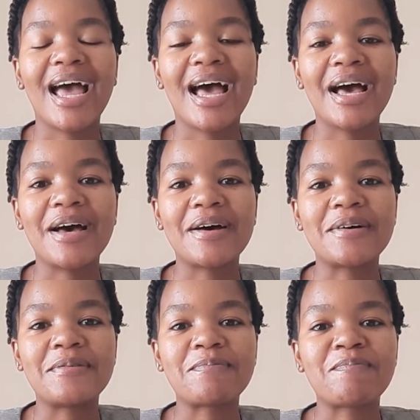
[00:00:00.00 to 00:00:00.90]

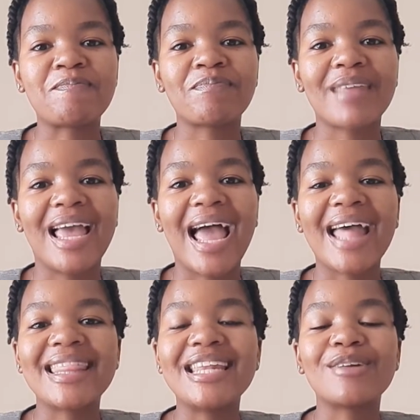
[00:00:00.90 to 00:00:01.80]
And
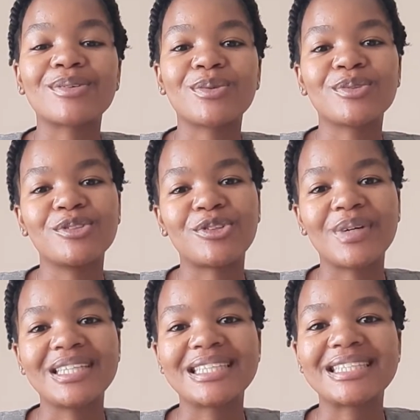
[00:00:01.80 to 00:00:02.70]
then it was also
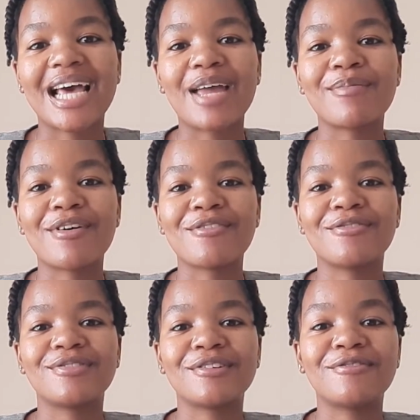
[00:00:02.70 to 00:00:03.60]
during the time of
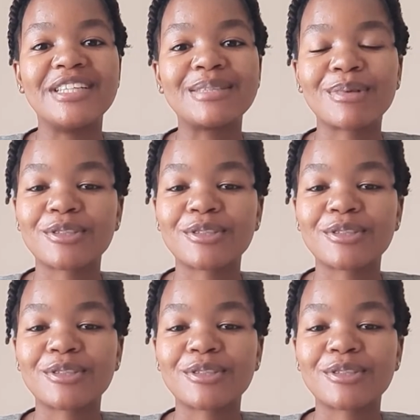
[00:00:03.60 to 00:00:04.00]
the Fees Must